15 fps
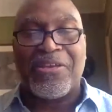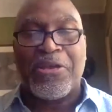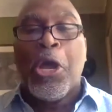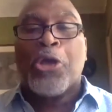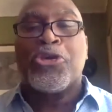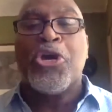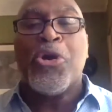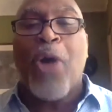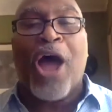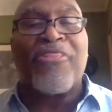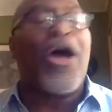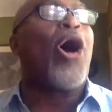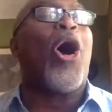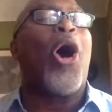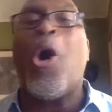You are the
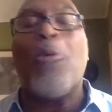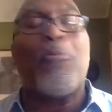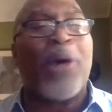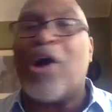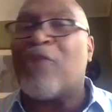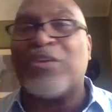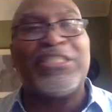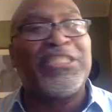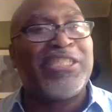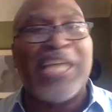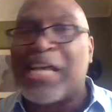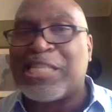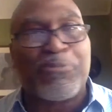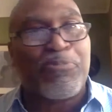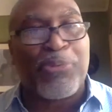hope of a
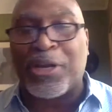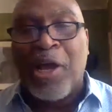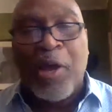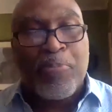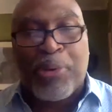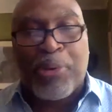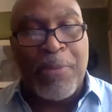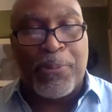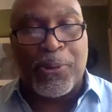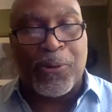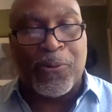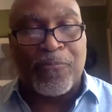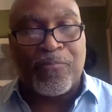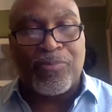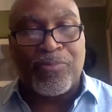desperate
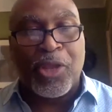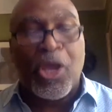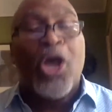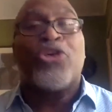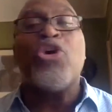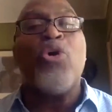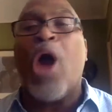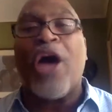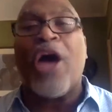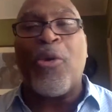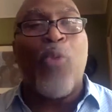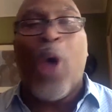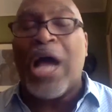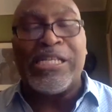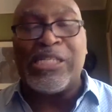people. You are the
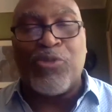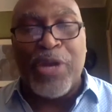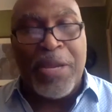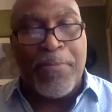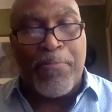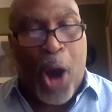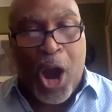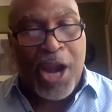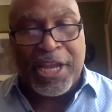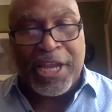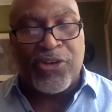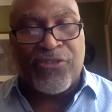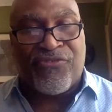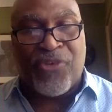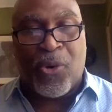ones we
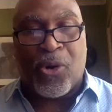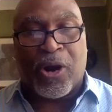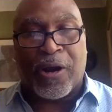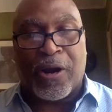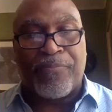bargained for.